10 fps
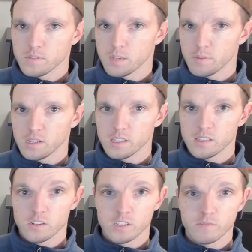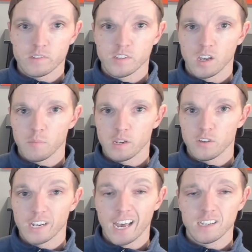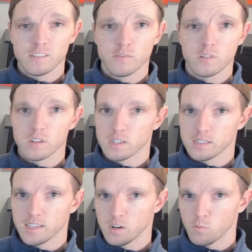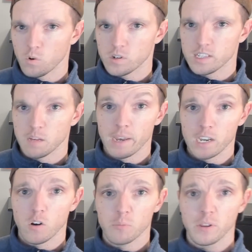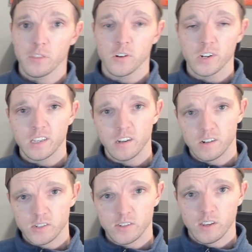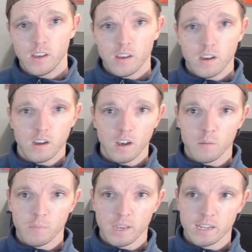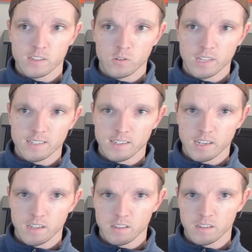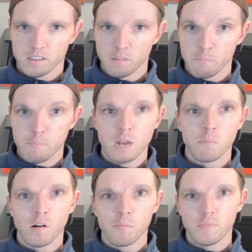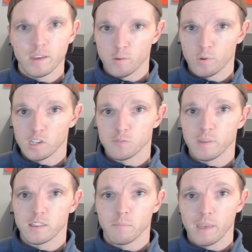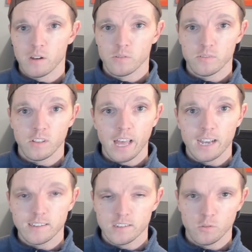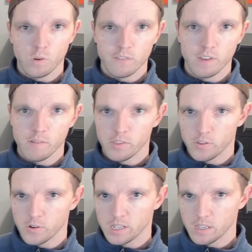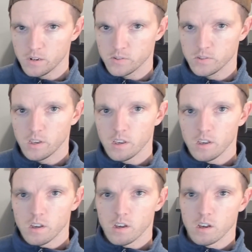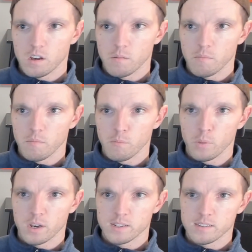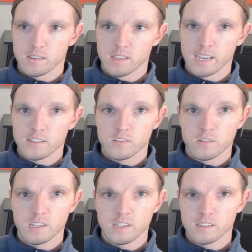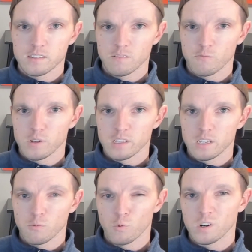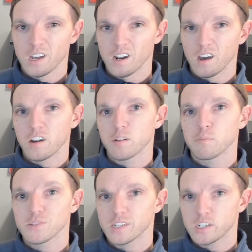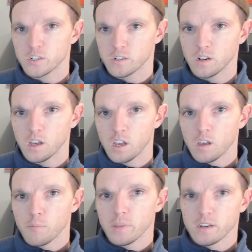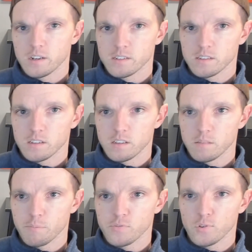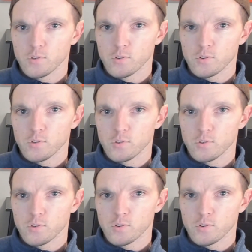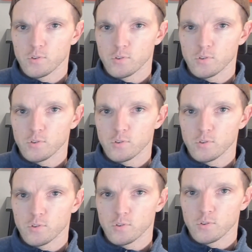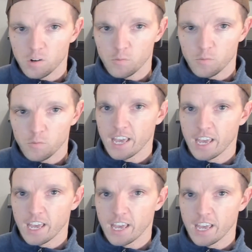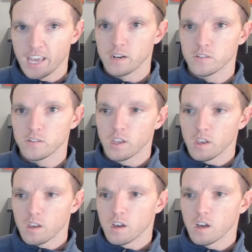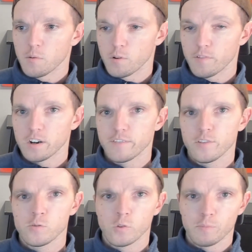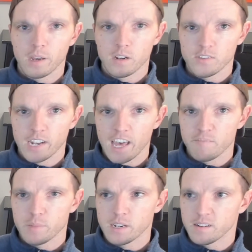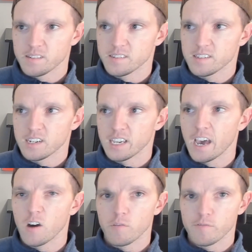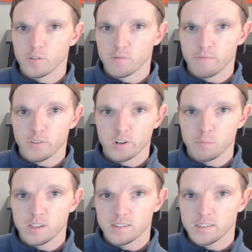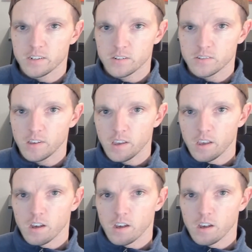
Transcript: Typically, there's even some, and you can ask for an extended warranty that might go up to 30 years. Um, and so that's kind of the, the minimum that you would expect the panels to last is 25 to 30 years. Um, but the answer is really, we're not 100% sure because solar panels haven't really been around that long. We haven't had solar panels uh, or very few solar panels that have been sitting out for 30 plus years